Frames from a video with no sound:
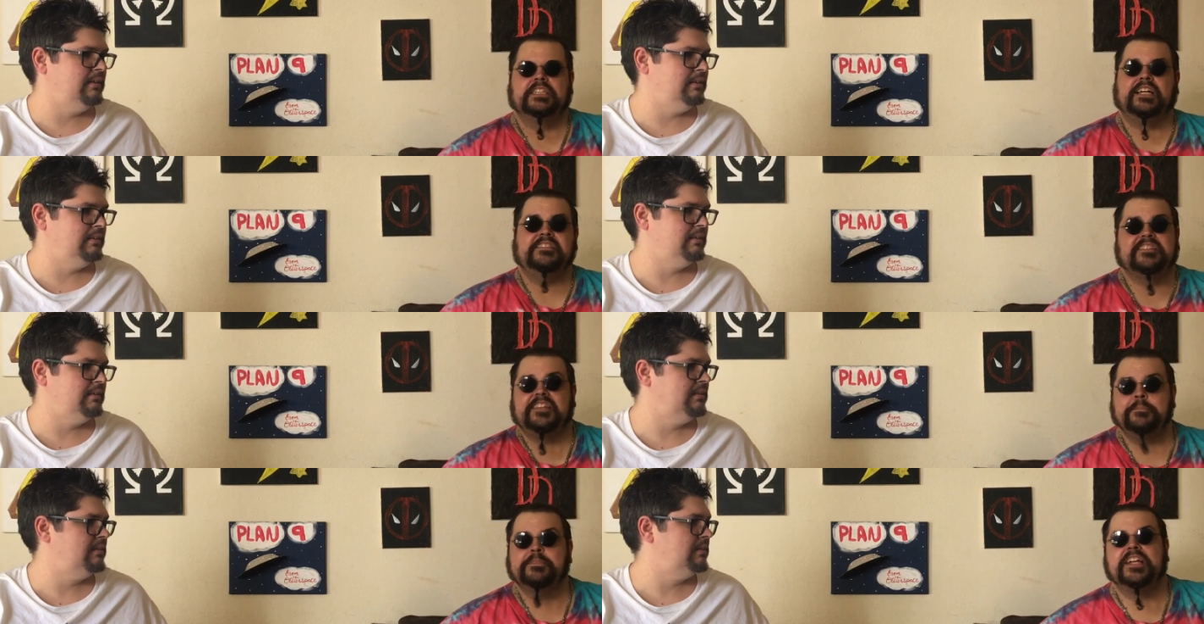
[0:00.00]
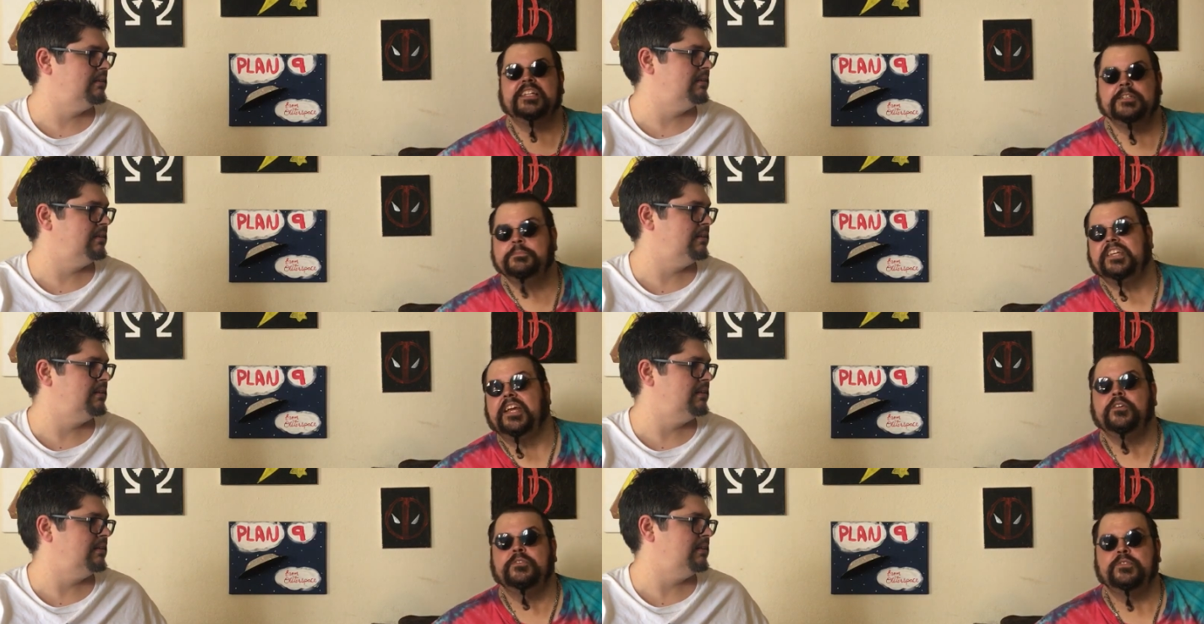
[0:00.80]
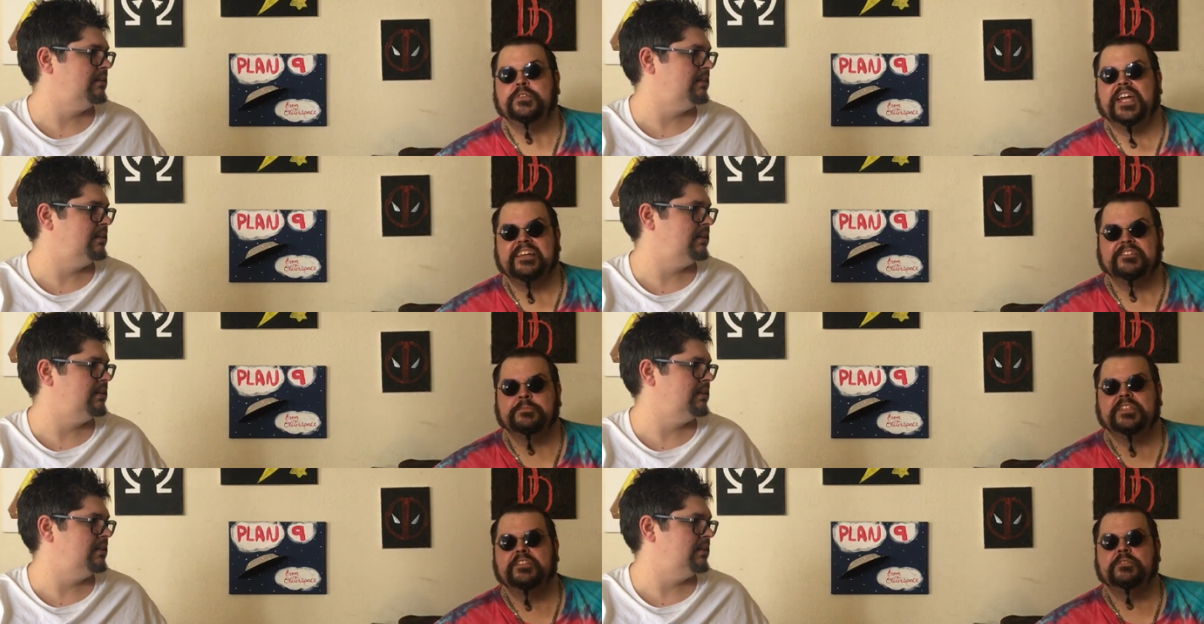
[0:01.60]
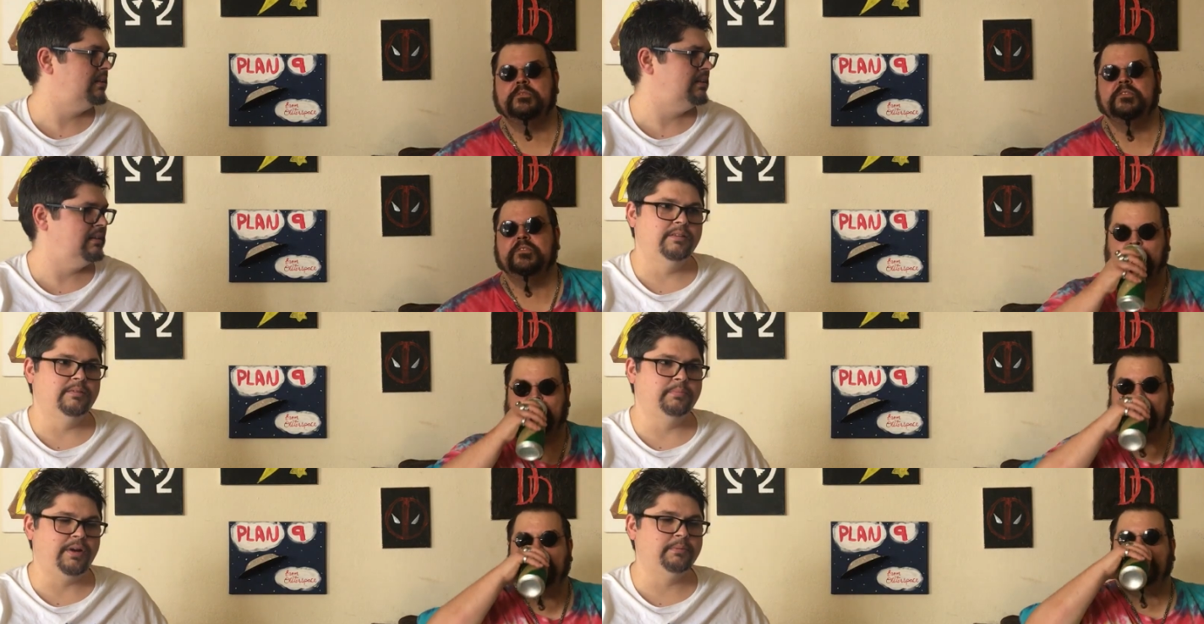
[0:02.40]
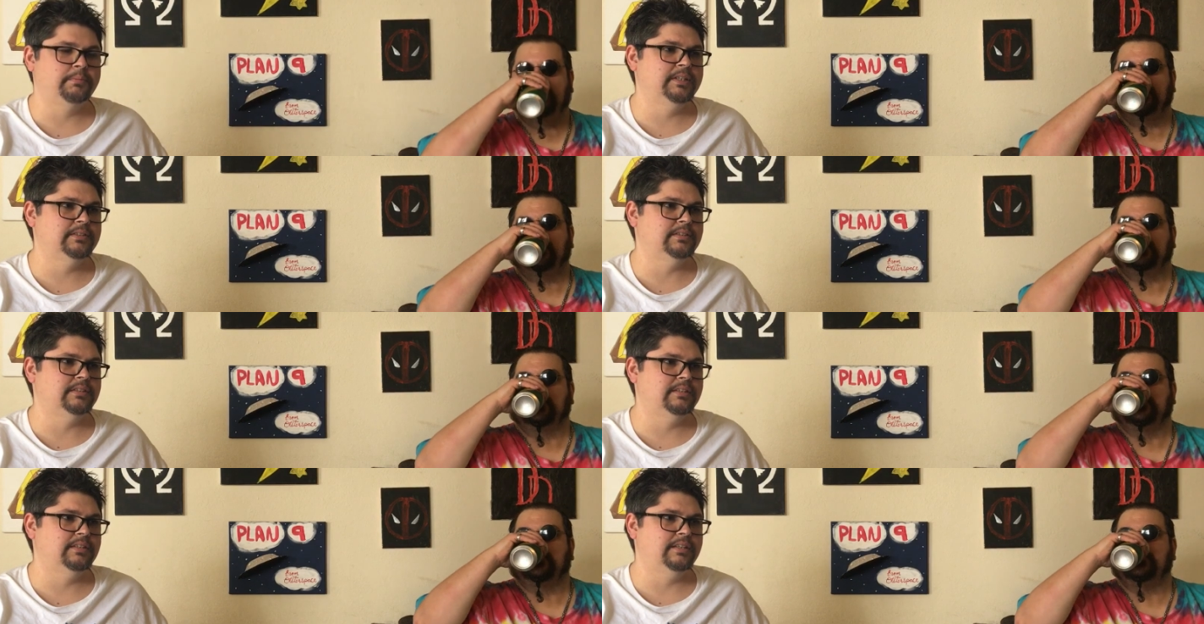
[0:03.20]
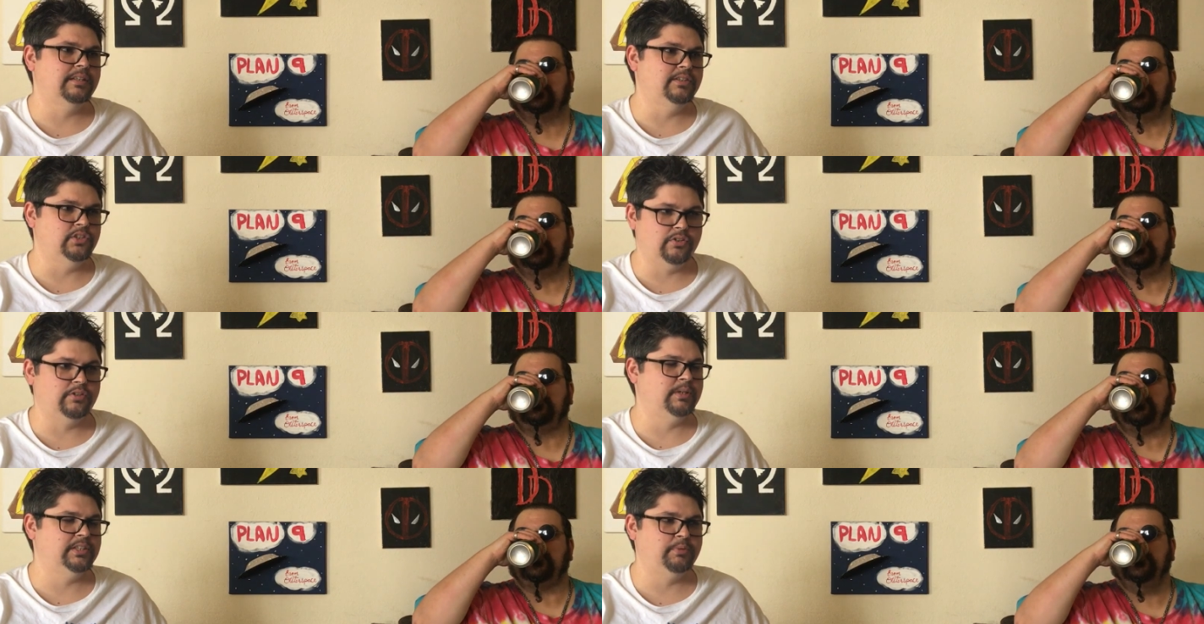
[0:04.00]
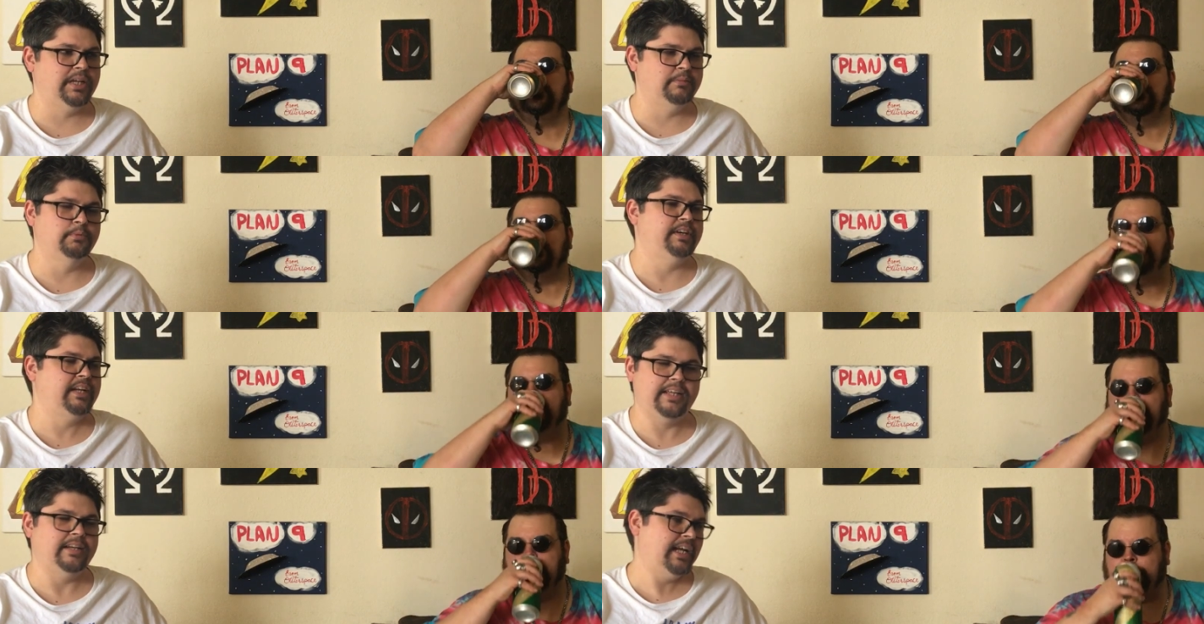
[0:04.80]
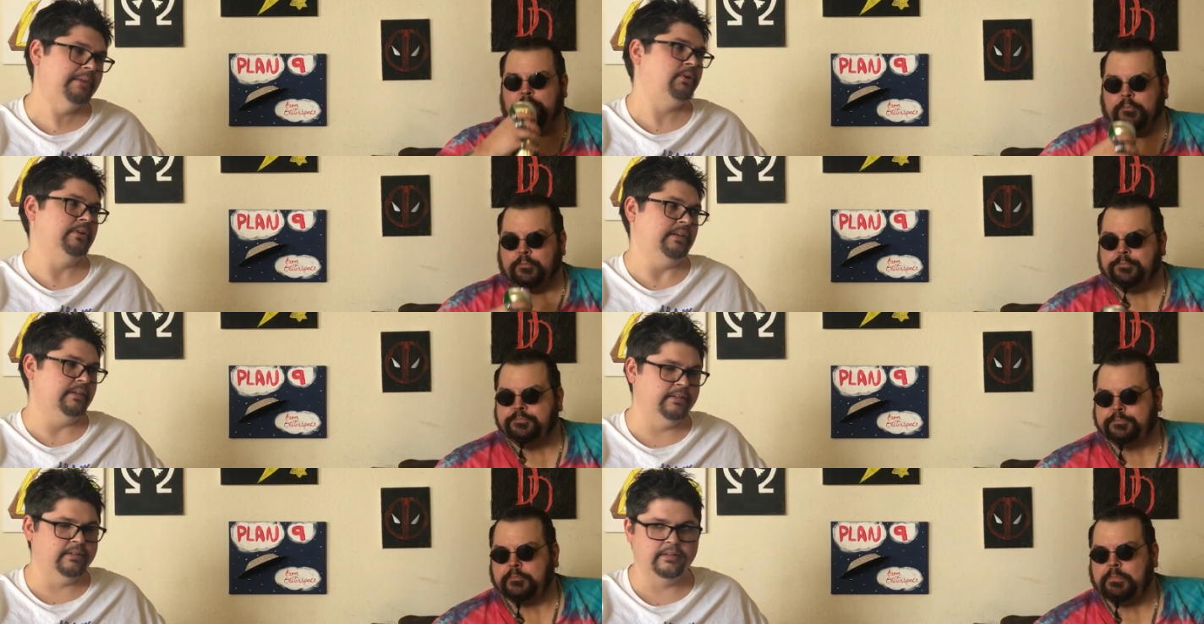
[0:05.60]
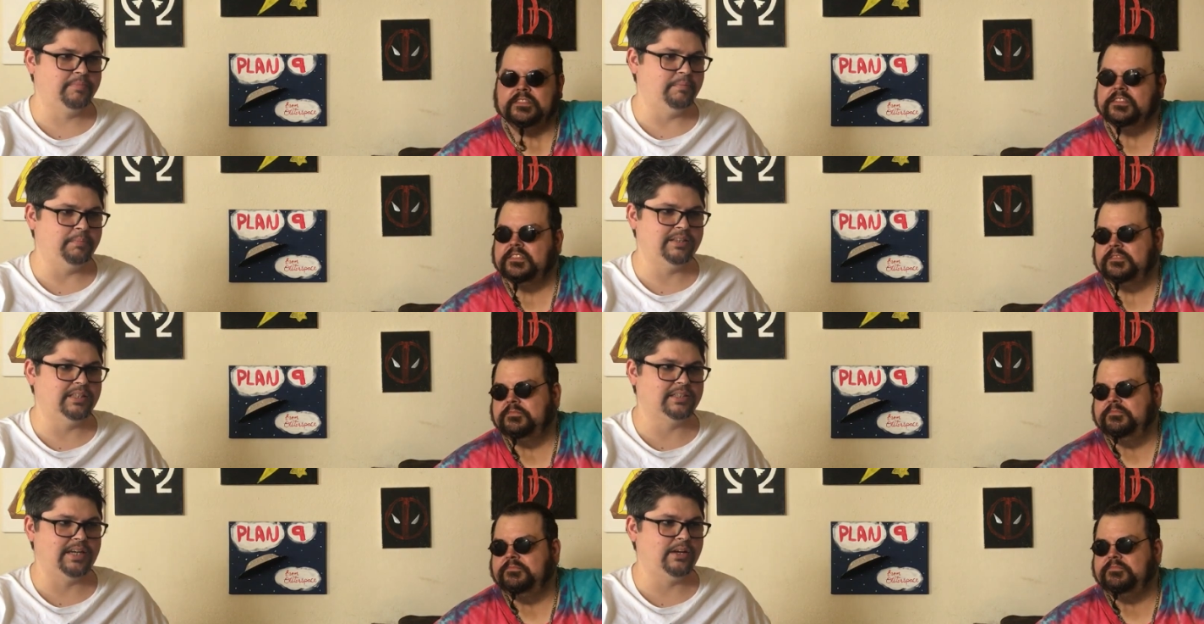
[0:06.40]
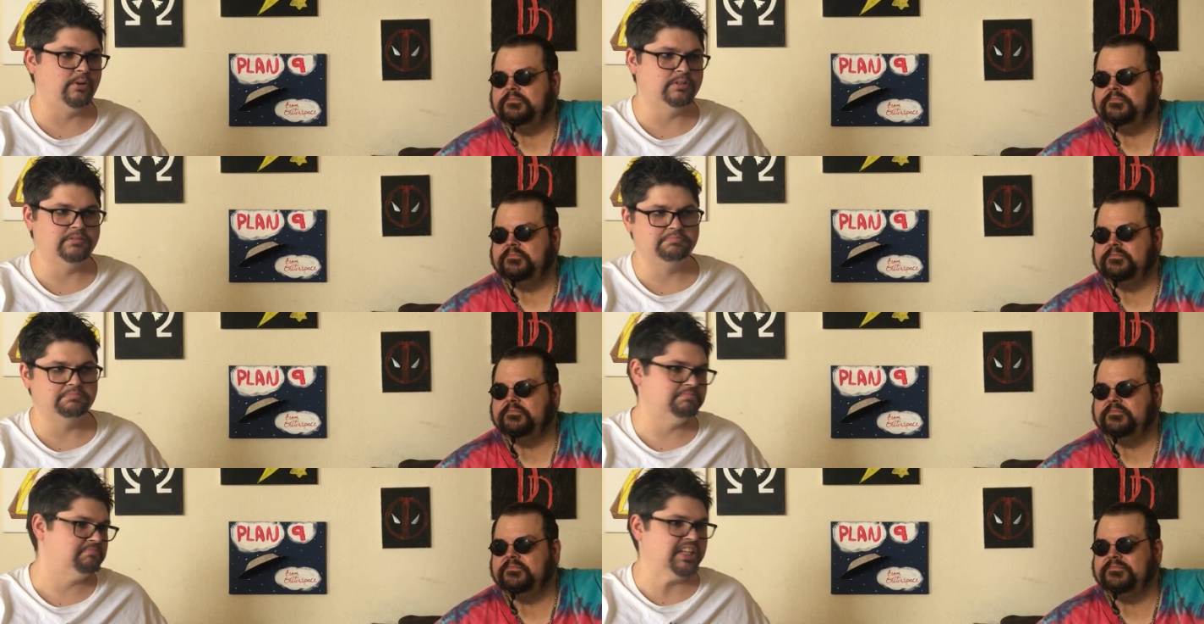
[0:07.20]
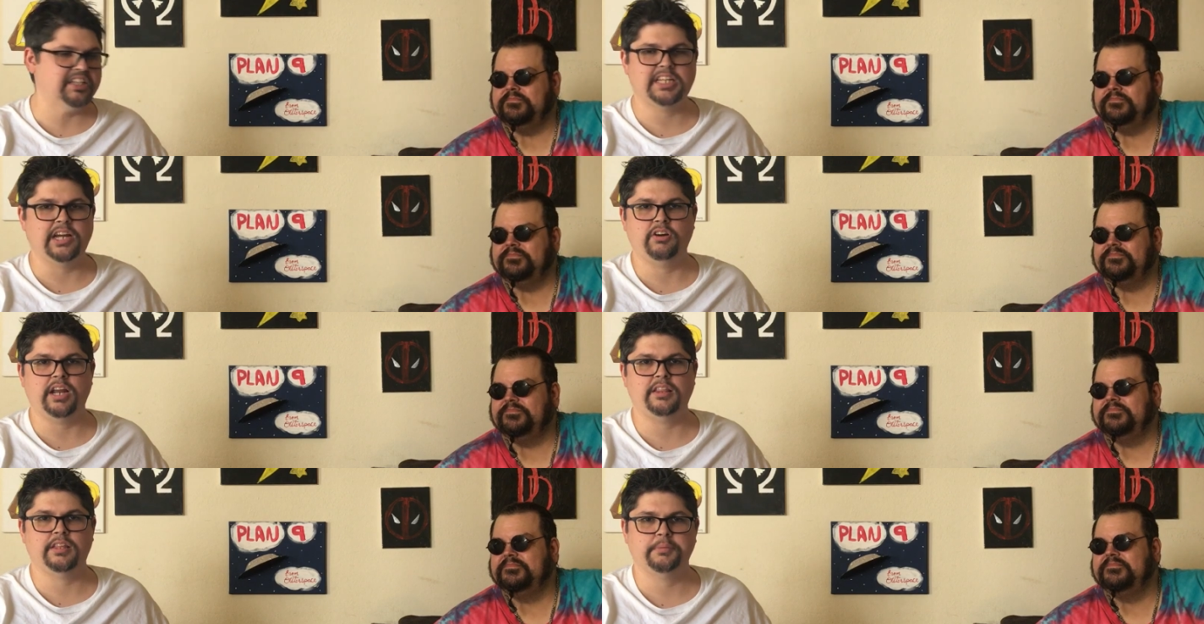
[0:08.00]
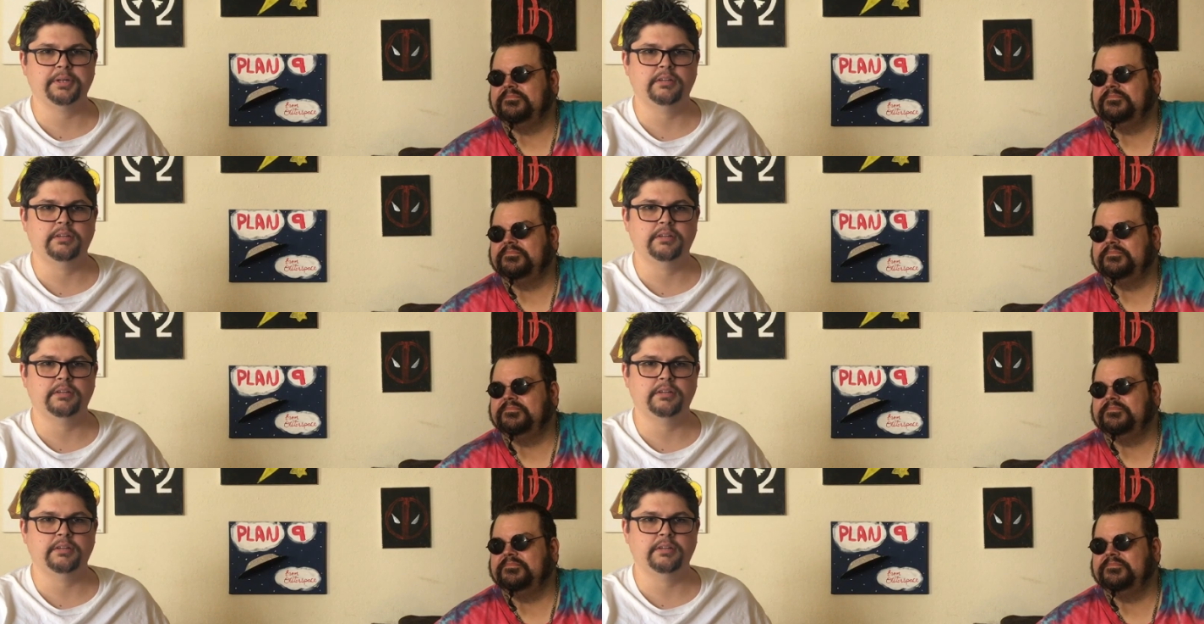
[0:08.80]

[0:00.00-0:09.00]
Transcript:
Speaker 1: I'd stop cutting them down if you'd ask me to. Problem
Speaker 2: is, is you're the reason we had to move out of that neighborhood. But this guy who didn't care anything about the